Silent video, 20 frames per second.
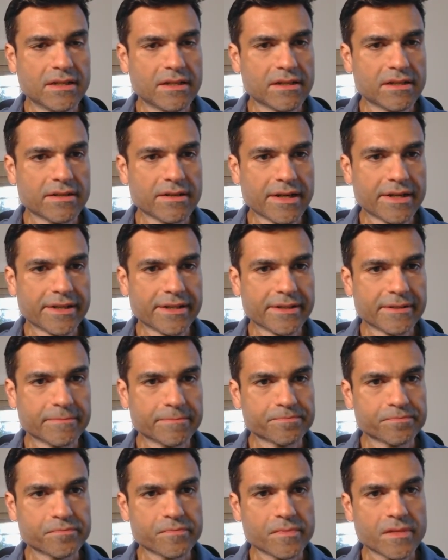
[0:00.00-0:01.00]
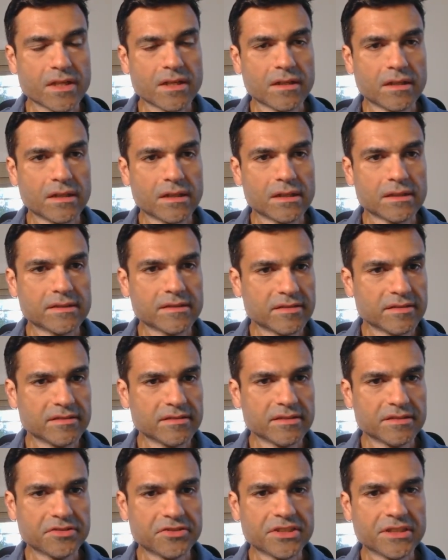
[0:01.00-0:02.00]
run it. This is the
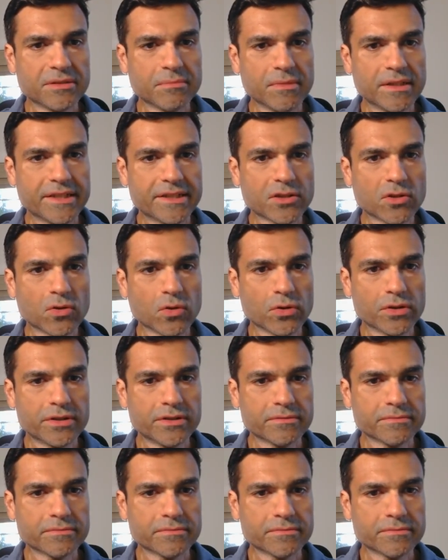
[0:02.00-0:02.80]
Streamlit code,